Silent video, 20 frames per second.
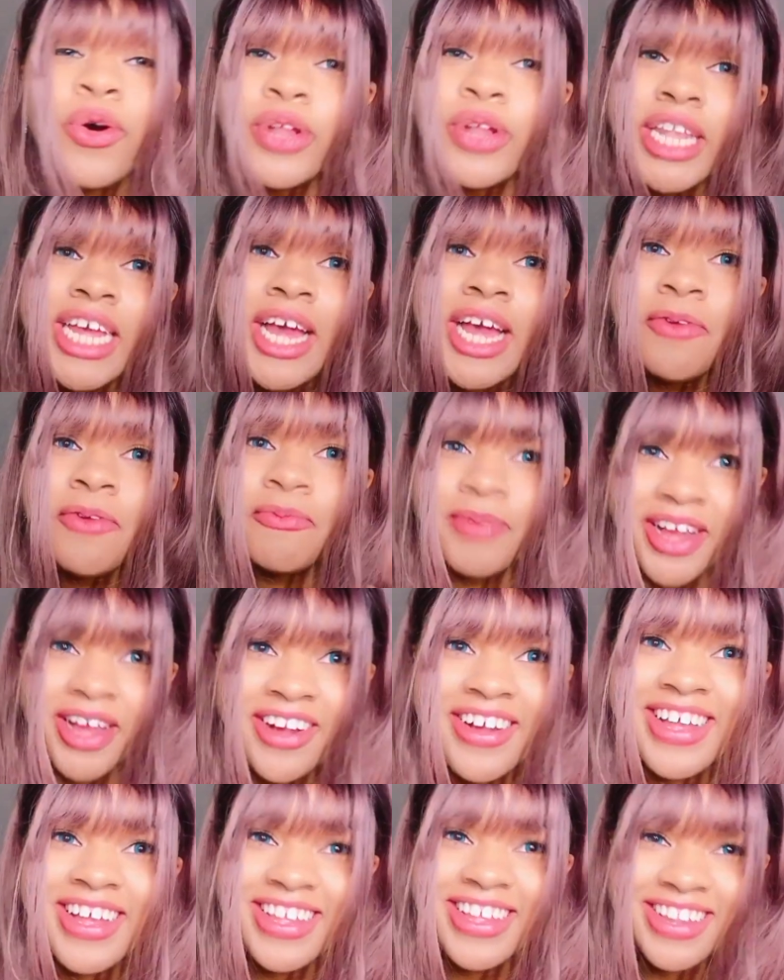Only
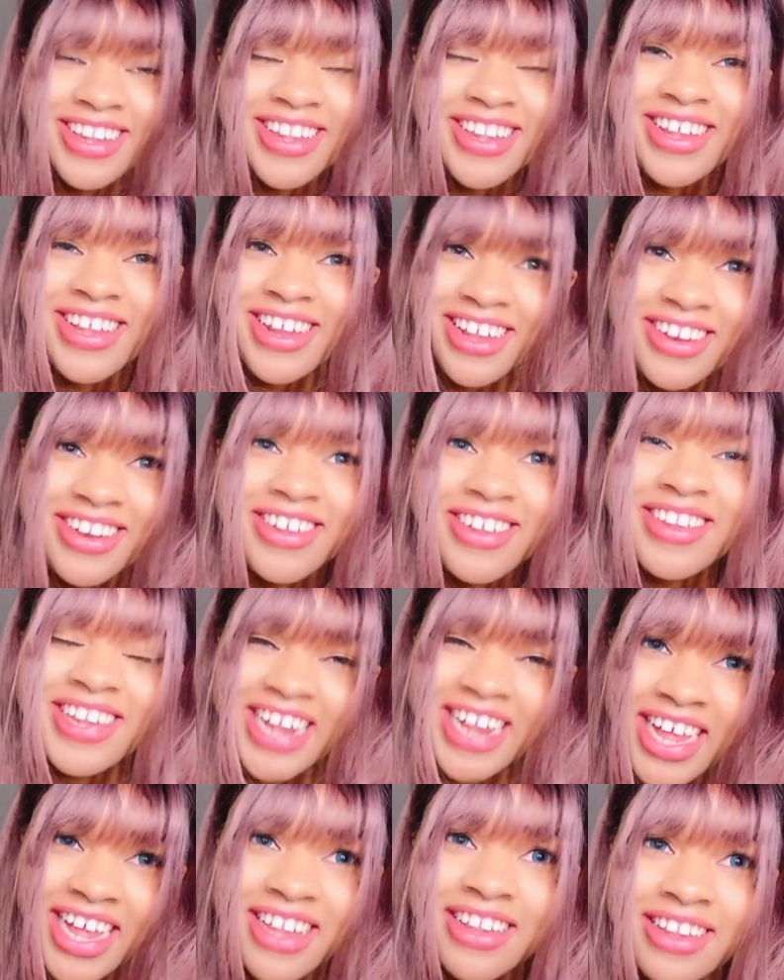Americans can
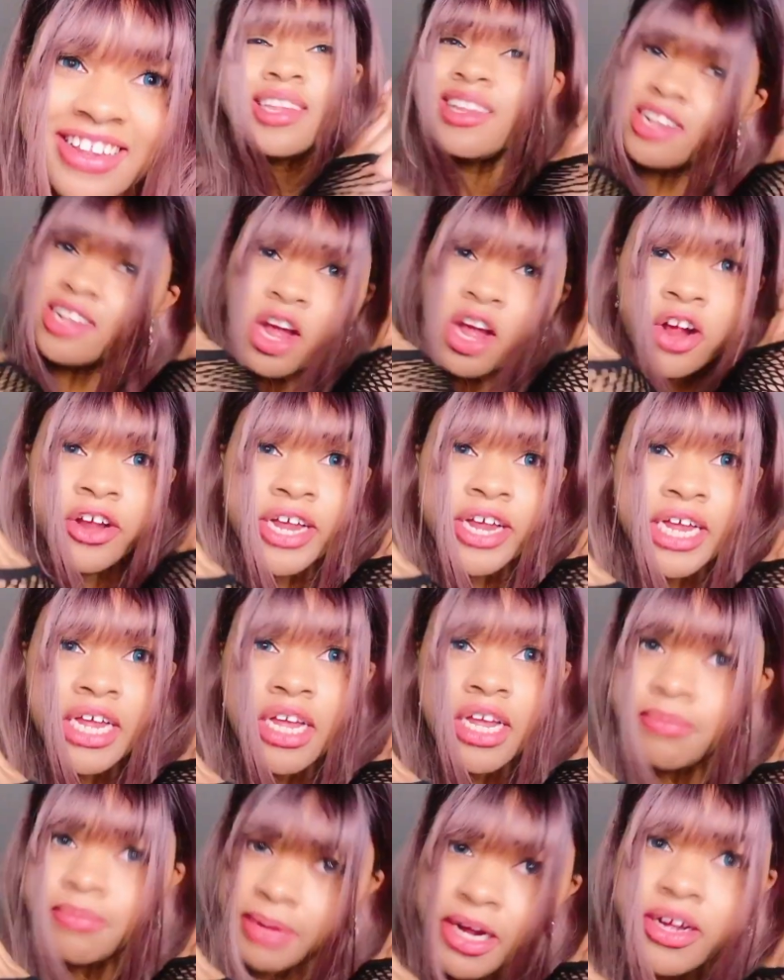understand. Sorry,
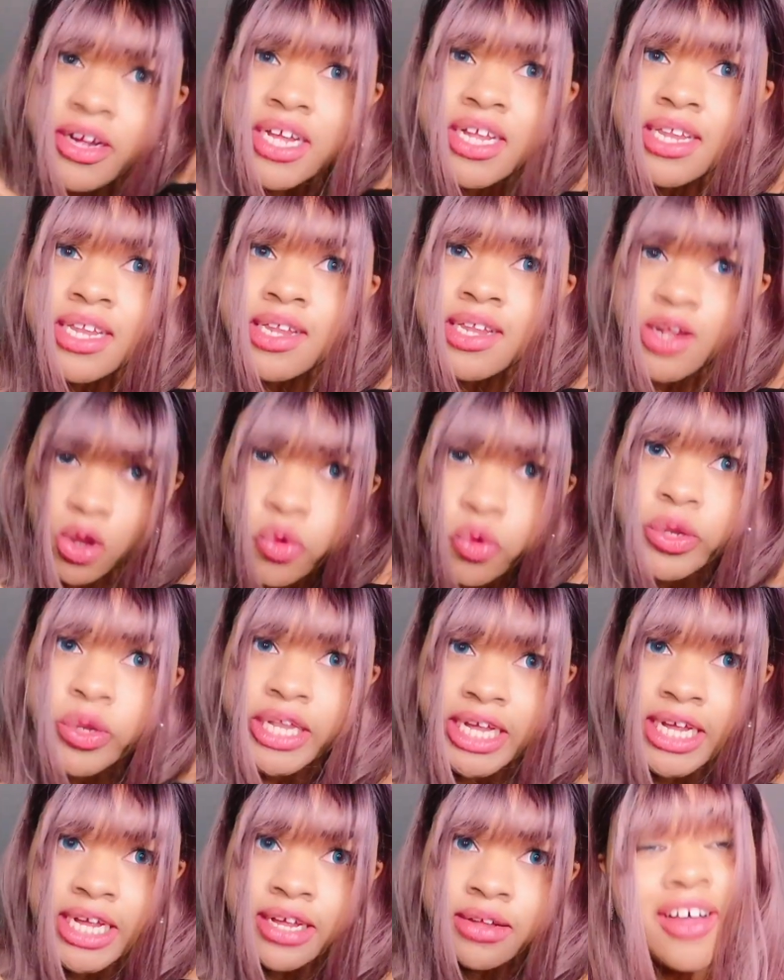Americans
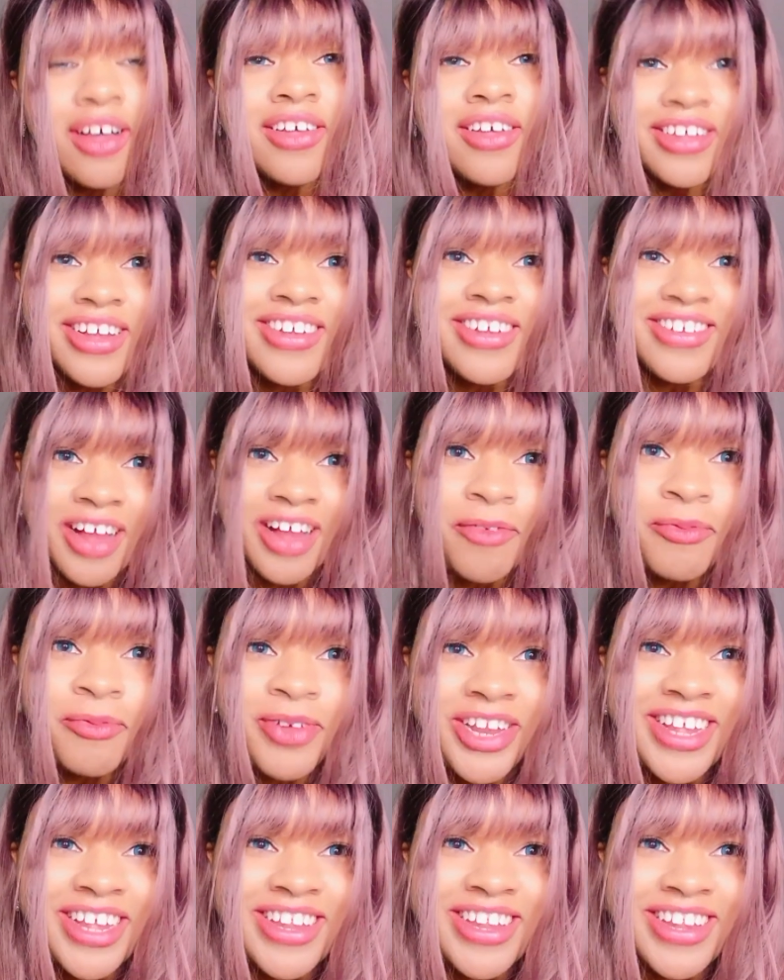only. Oh, you're
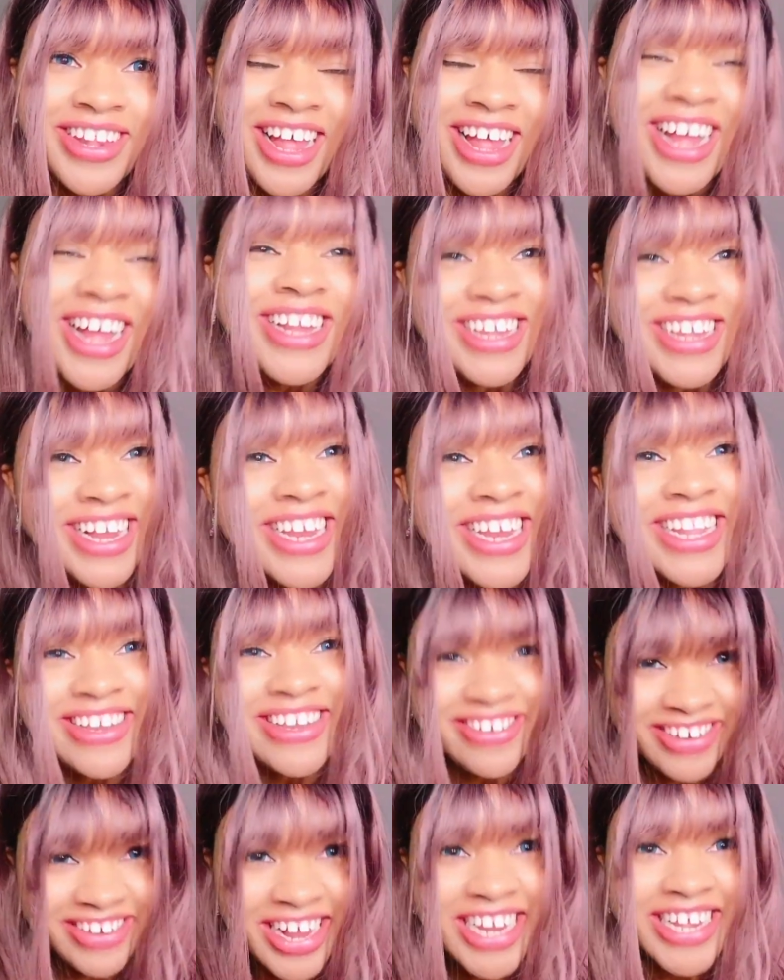Japanese? I dated
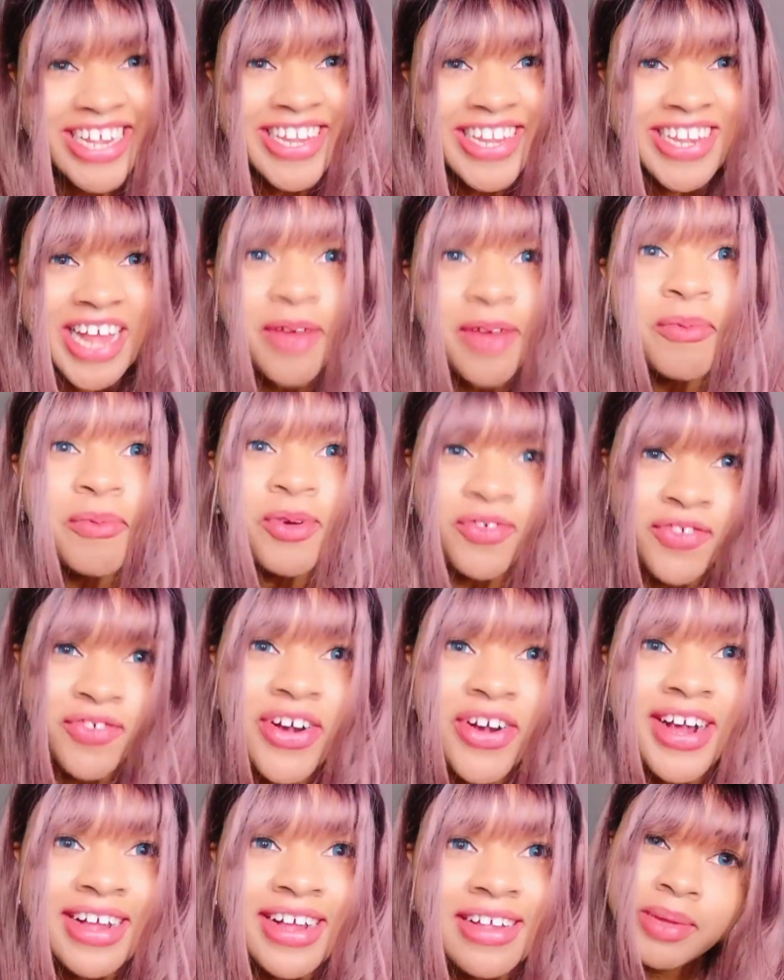a Chinese guy
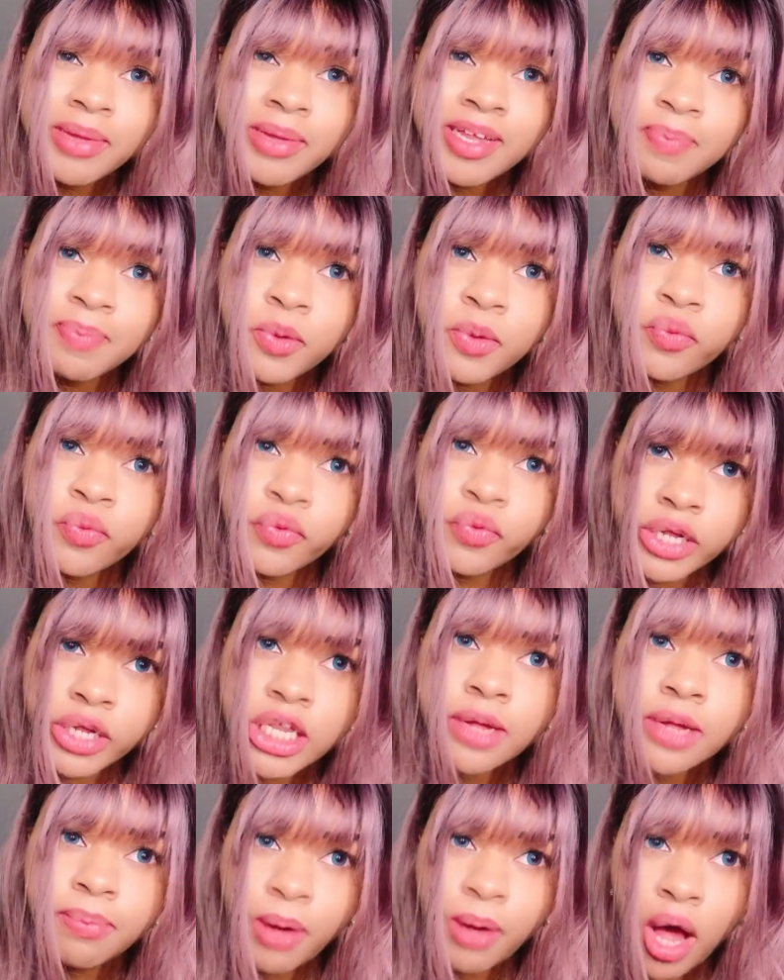before. You must be
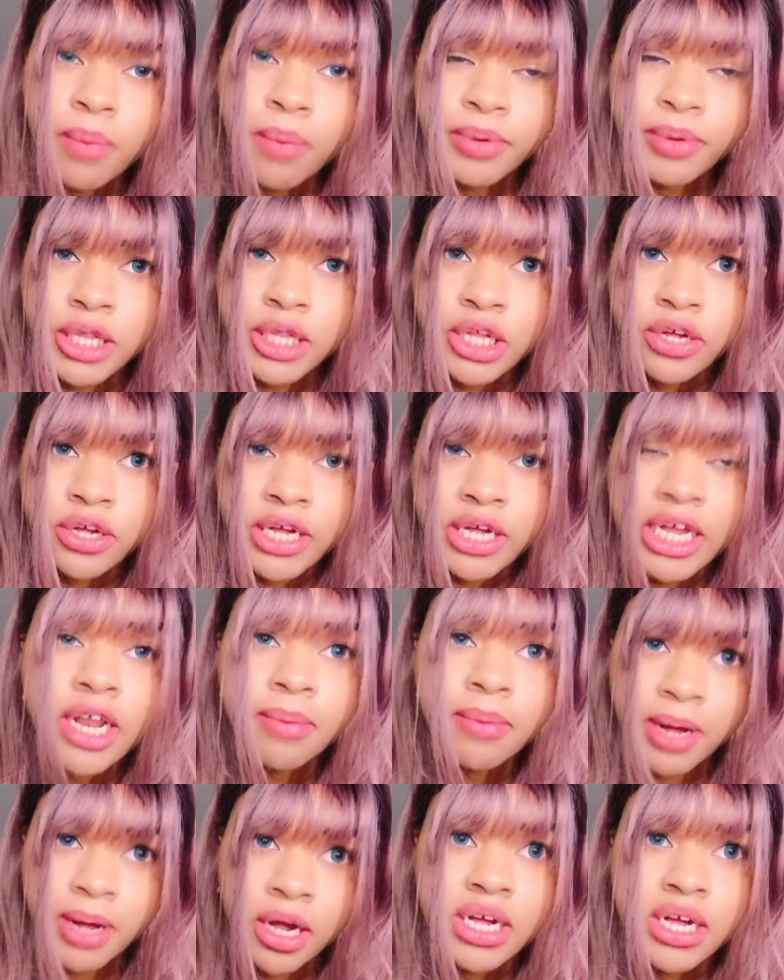really popular in
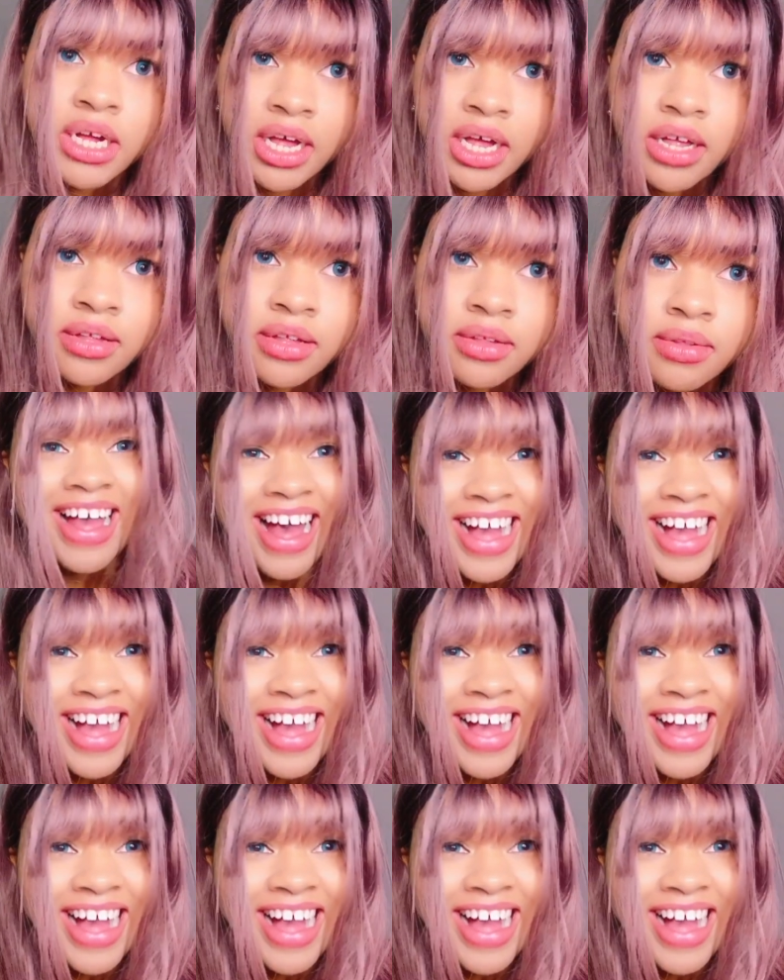America.